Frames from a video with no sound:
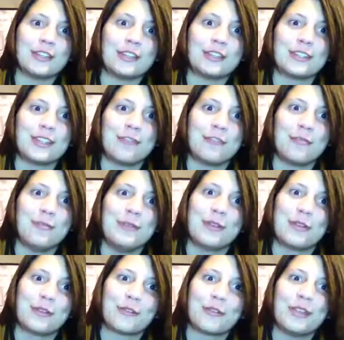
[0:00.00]
It's given me
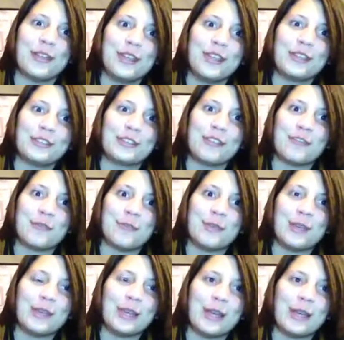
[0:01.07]

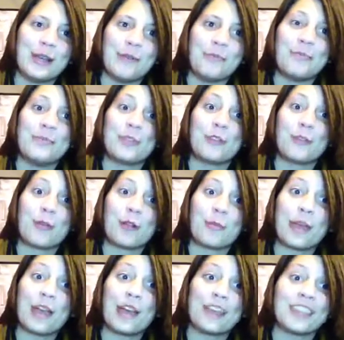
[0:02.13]
a career
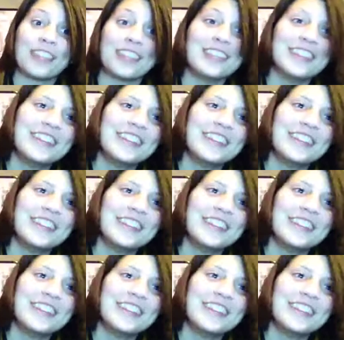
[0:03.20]
path.